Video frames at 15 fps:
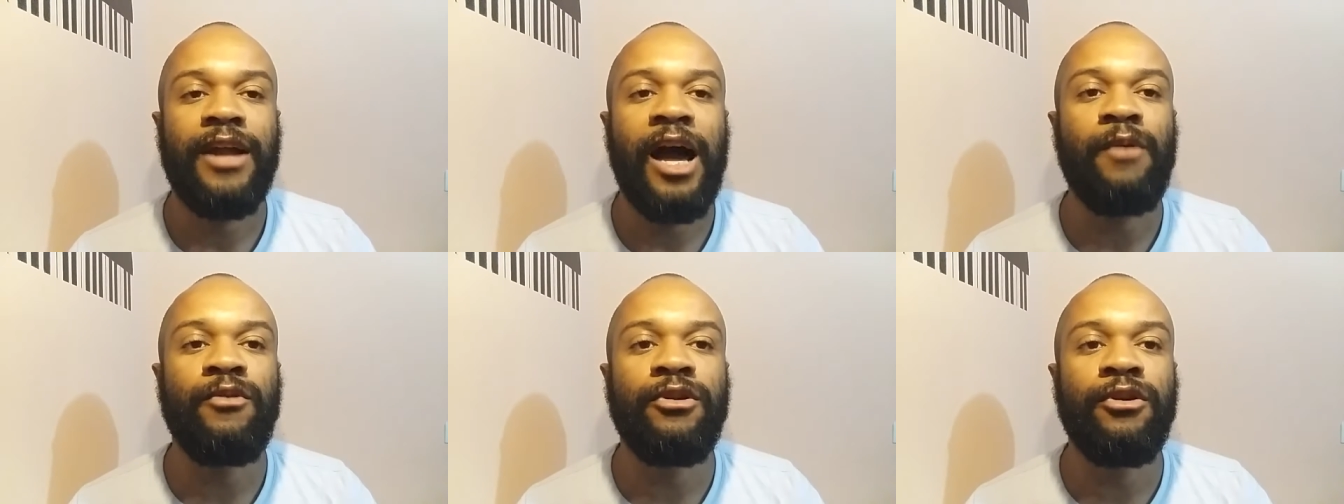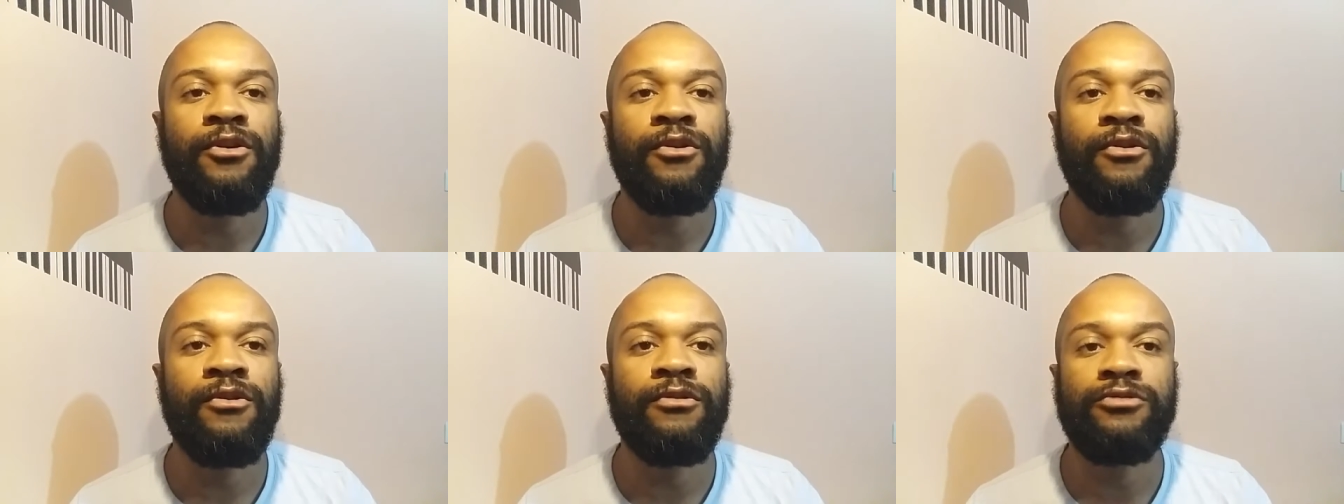I
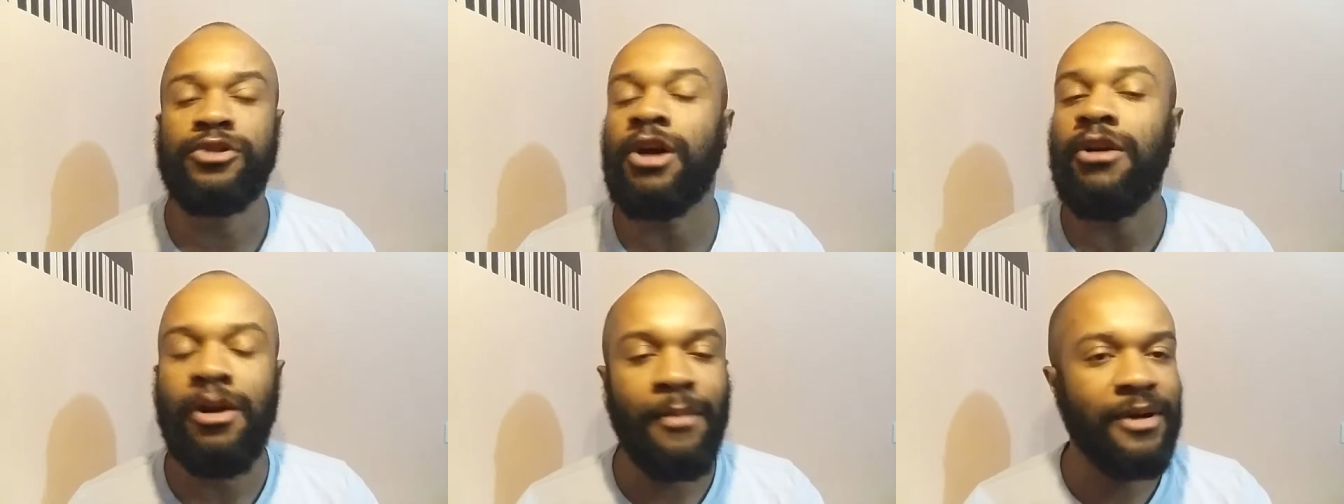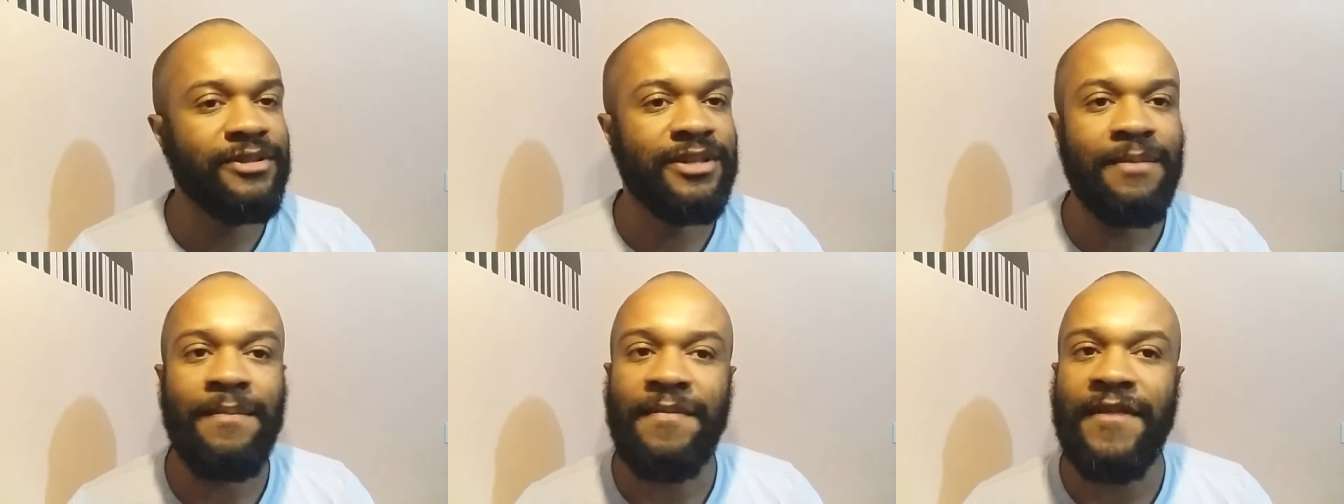will talk
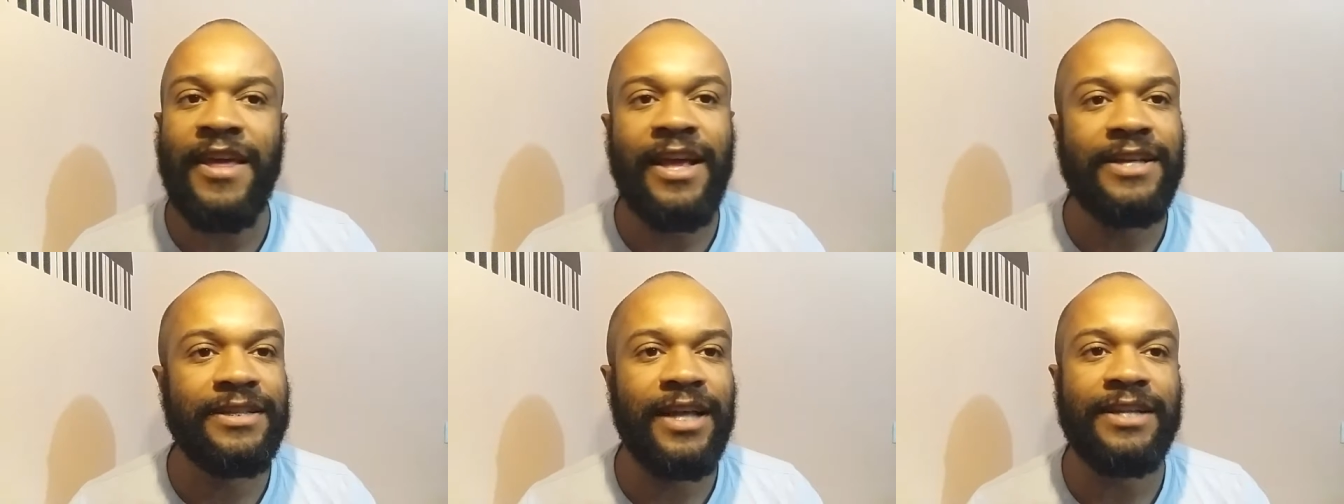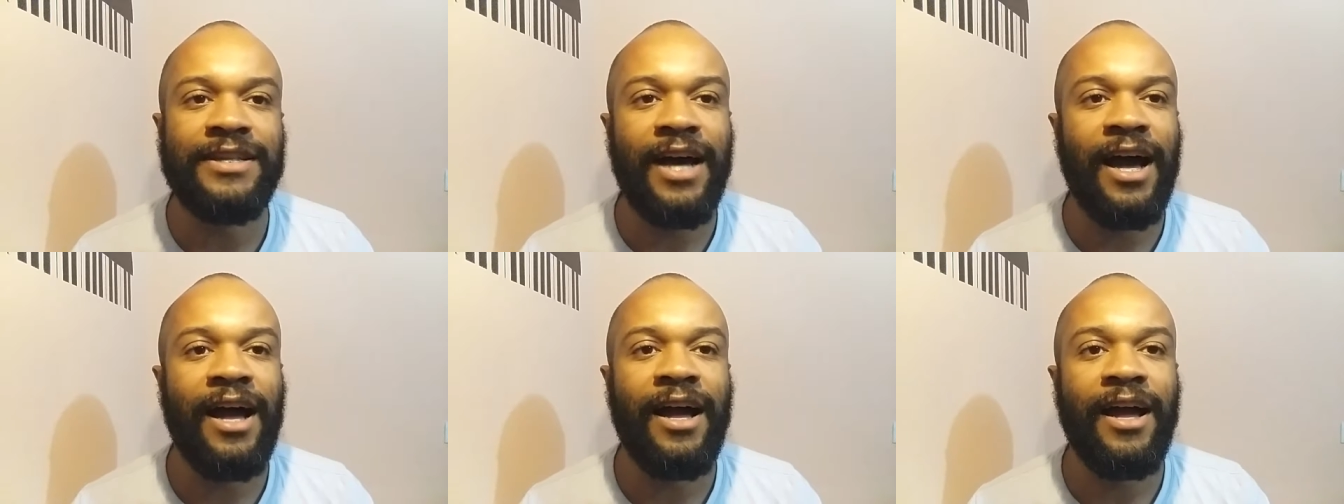about some things
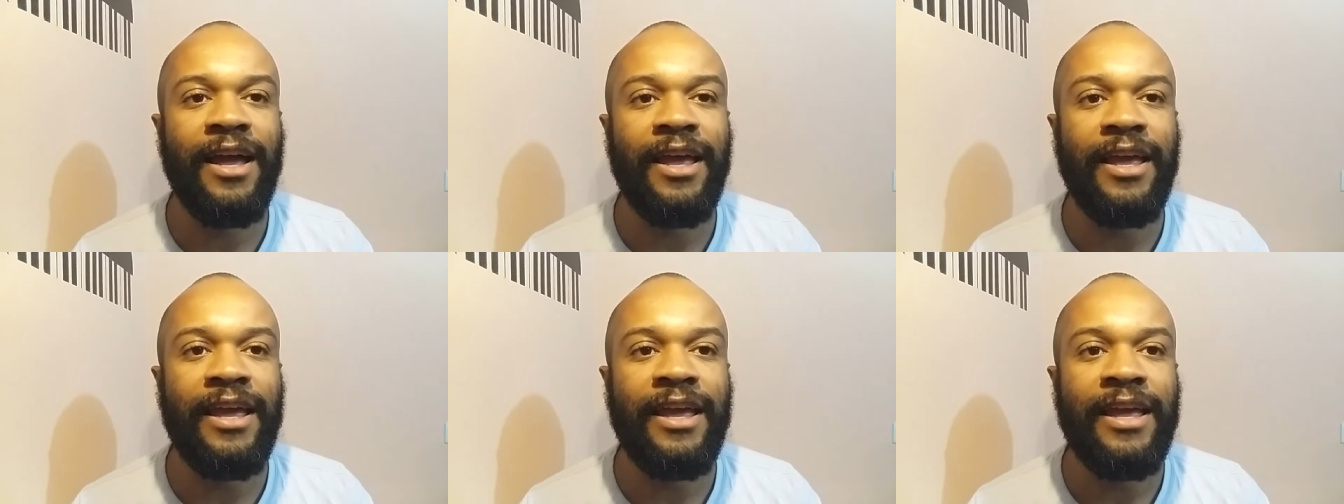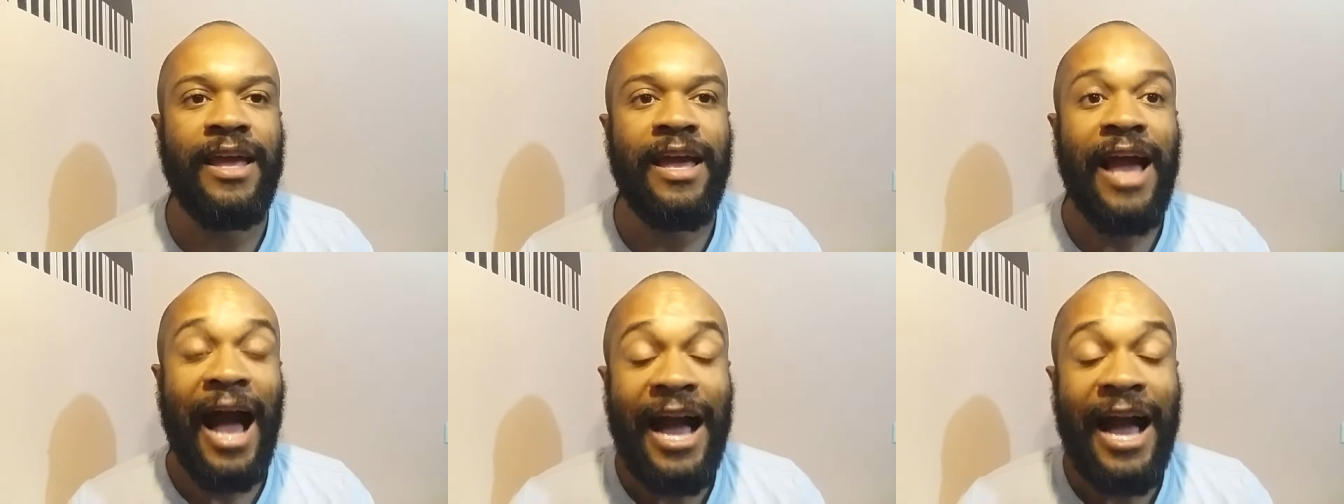that I